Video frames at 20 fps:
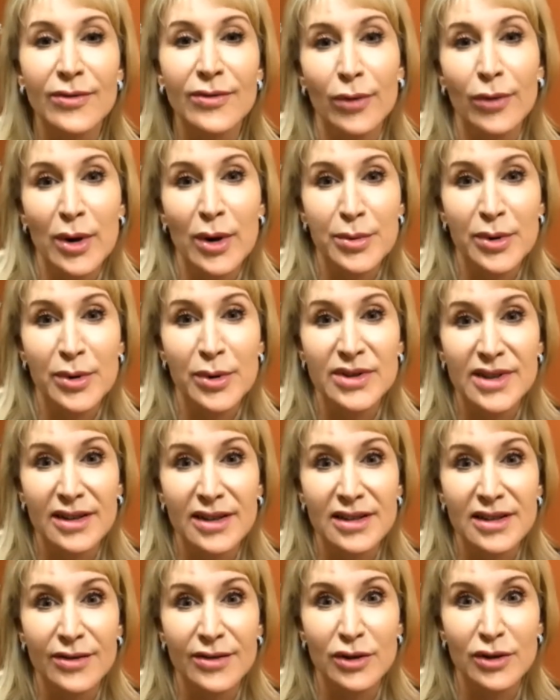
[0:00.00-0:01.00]
40%
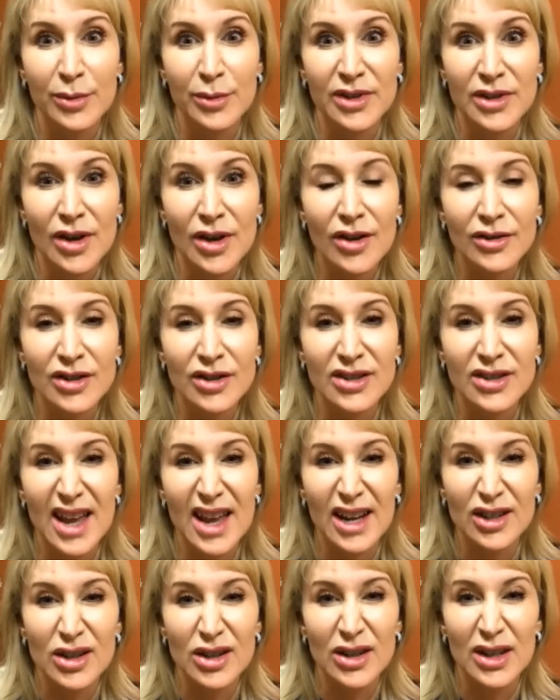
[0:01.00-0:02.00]
of dermatologists
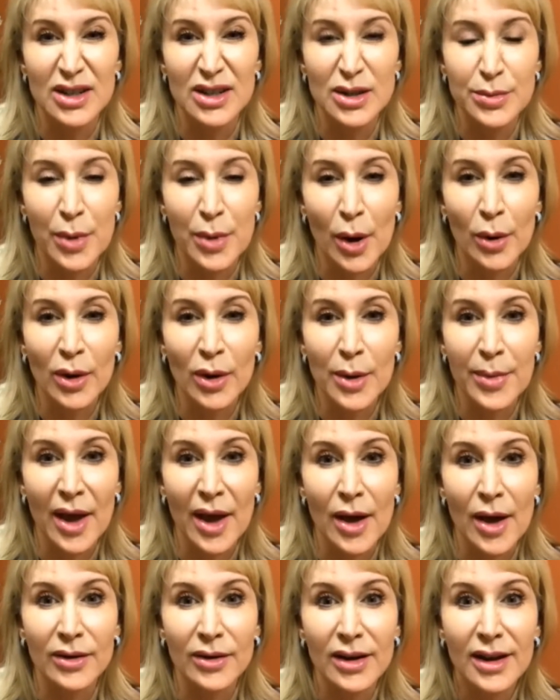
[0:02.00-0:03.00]
actually spoke
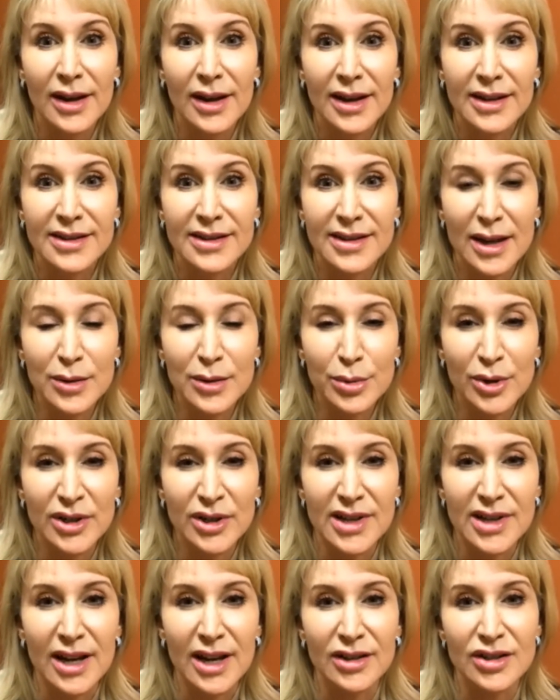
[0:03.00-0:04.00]
about sun
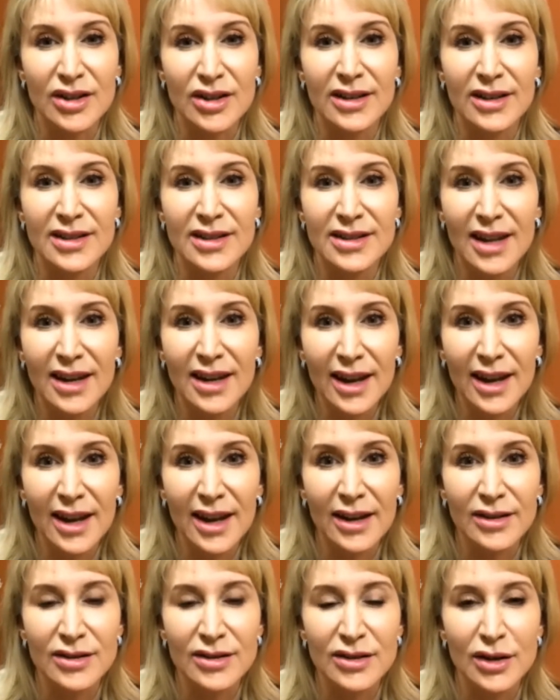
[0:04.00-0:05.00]
protection and skin
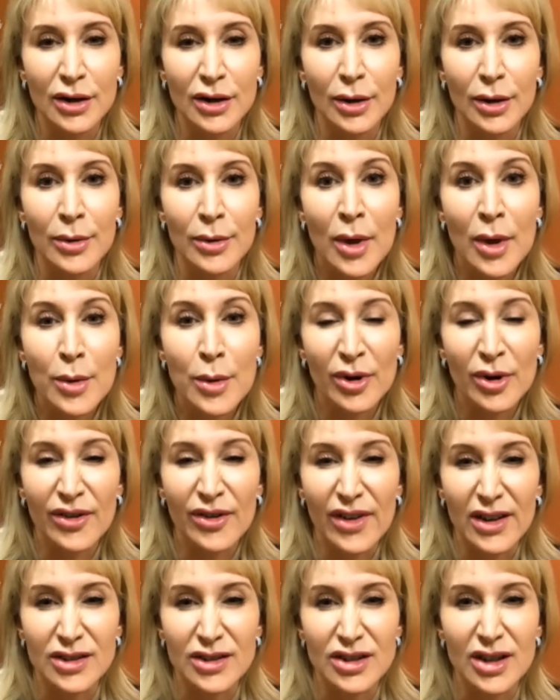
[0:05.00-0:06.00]
cancer
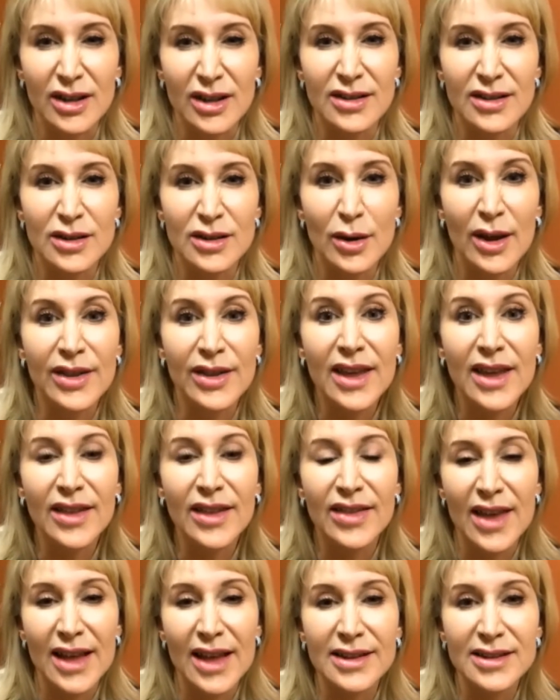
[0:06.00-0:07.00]
prevention. So I
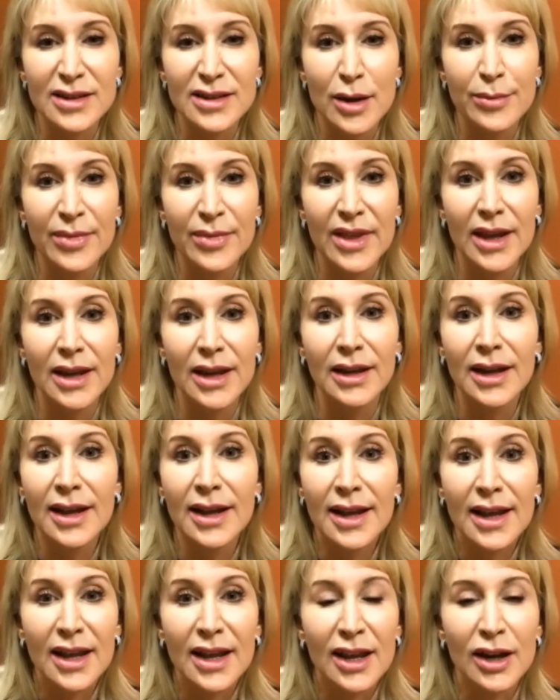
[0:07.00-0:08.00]
think that's something,
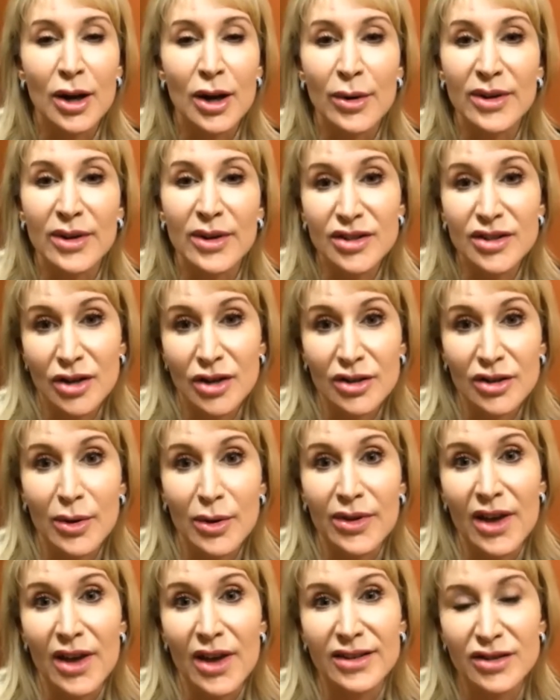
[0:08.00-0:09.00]
you know, it starts
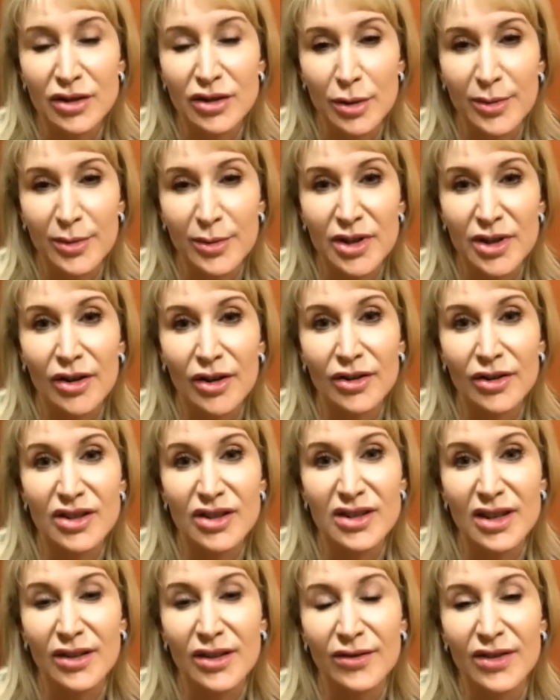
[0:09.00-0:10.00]
with us
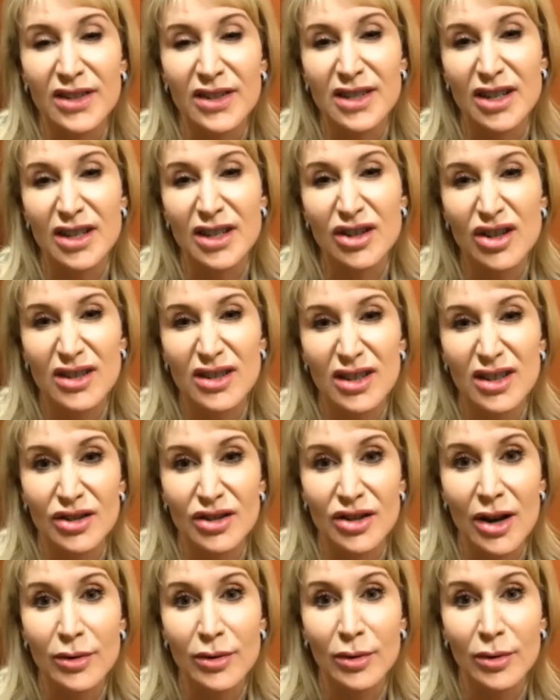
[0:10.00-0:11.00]
dermatologists and physicians in
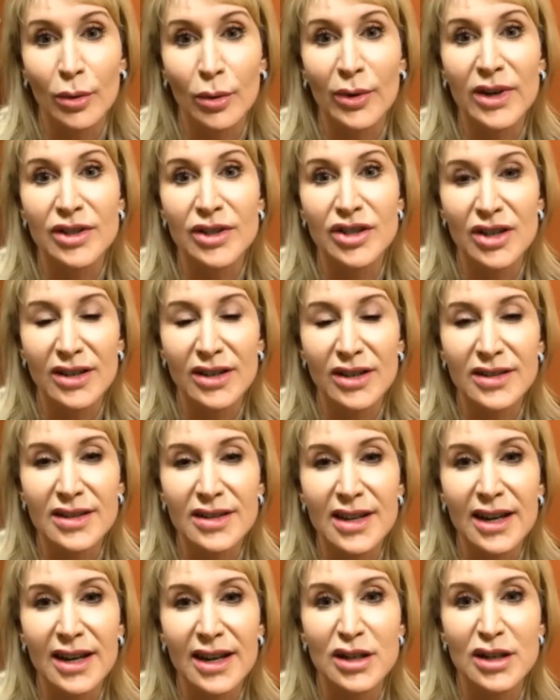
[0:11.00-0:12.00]
general. We just
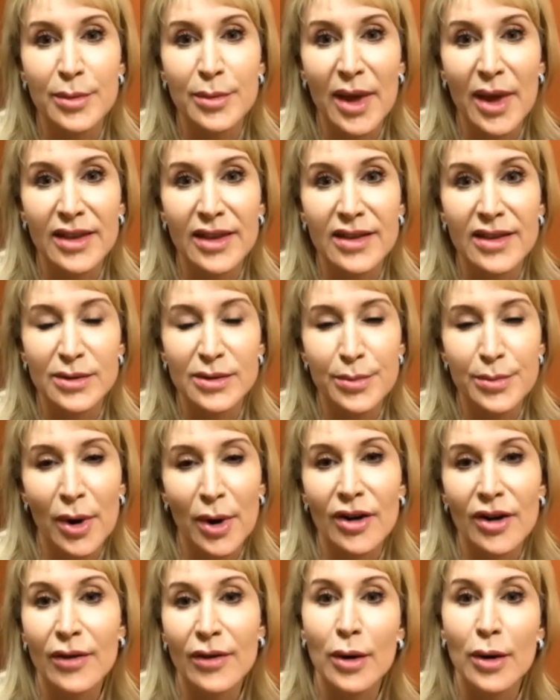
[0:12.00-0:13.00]
need to make this
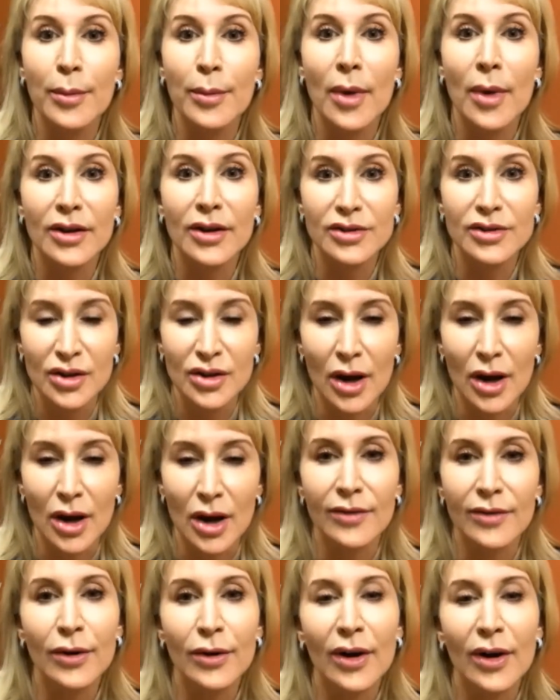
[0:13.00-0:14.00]
part of our mantra
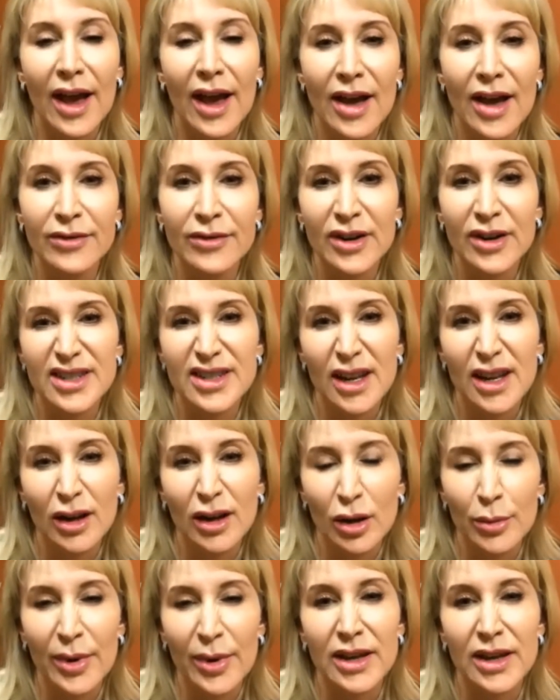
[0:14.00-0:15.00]
for every
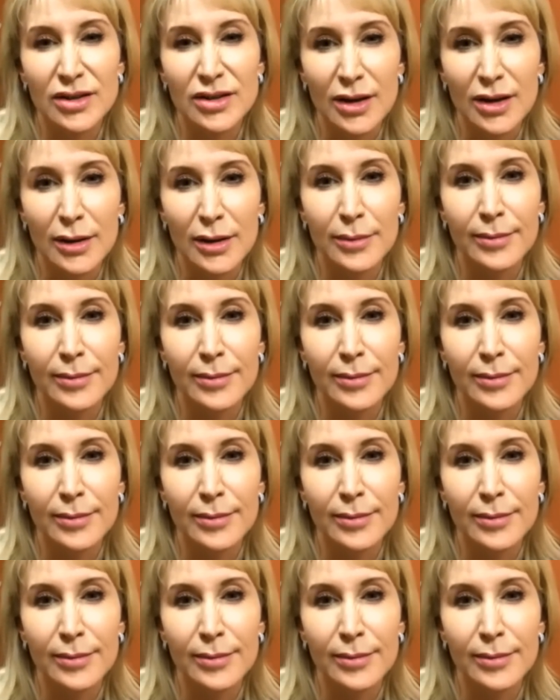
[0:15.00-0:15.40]
single patient.